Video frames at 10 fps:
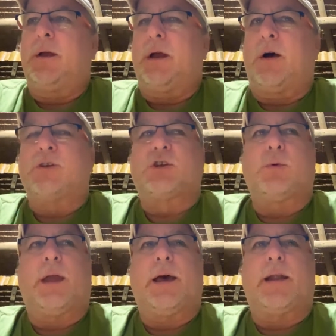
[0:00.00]
Also,
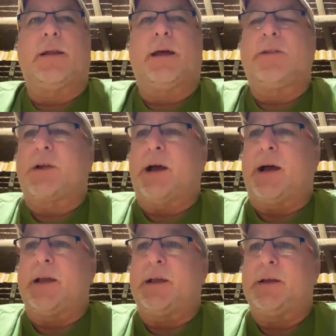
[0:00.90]
we had another
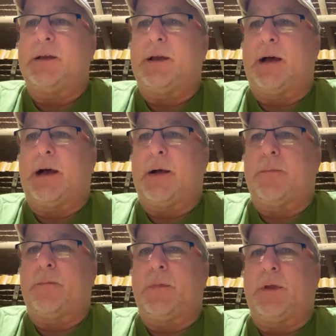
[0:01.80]
guy,
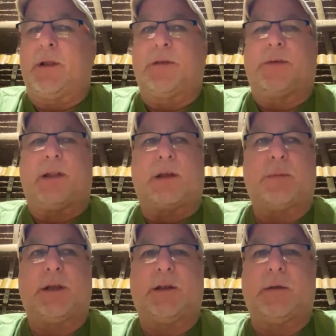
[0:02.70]
another fella come
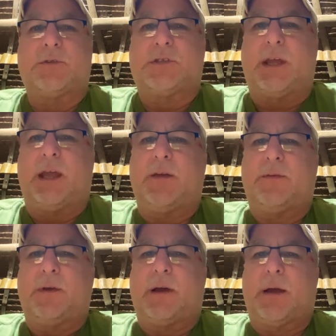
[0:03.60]
in here named
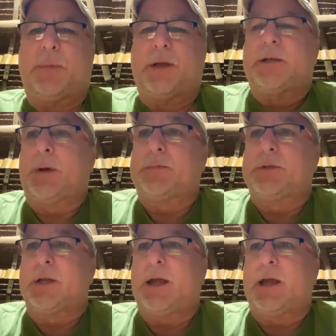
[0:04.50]
Steve. I picked him up
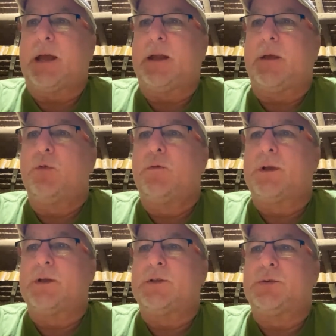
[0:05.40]
today, and he moved
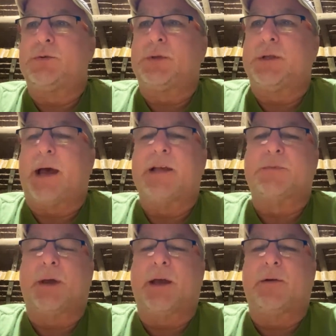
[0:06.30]
into the
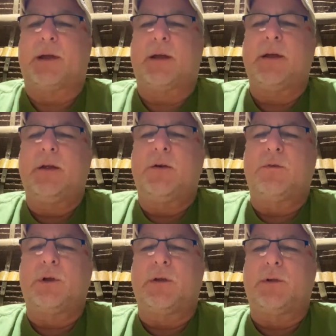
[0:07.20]
Dasma area.
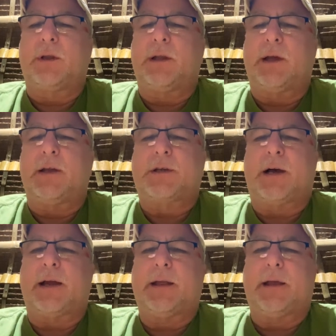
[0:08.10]
Really, really nice
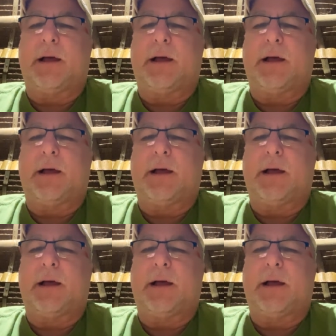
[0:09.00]
guy.